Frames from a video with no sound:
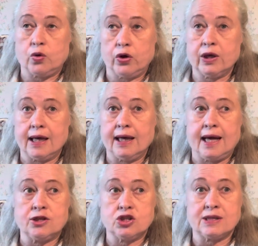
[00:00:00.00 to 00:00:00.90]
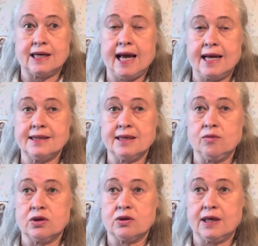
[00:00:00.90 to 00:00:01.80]
working and just liaising
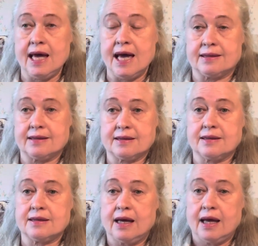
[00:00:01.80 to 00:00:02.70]
with the guests